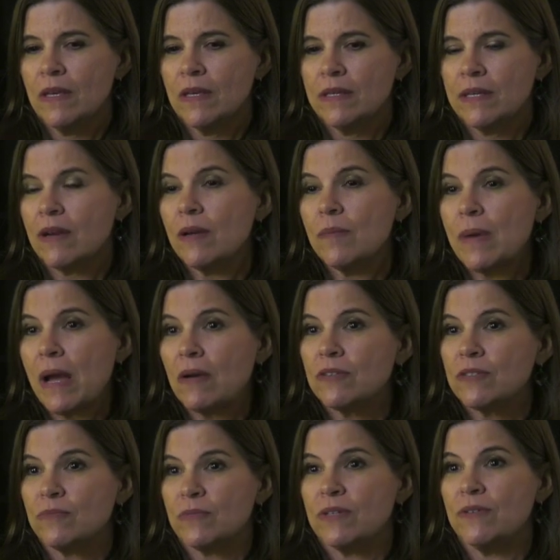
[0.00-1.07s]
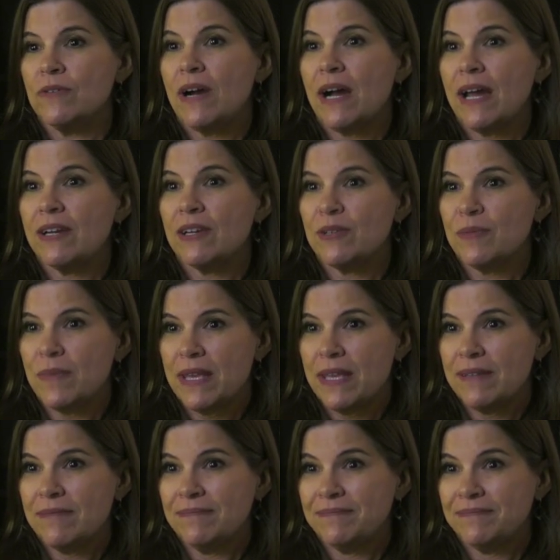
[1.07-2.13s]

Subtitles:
Gary Bauer's the one who hired me.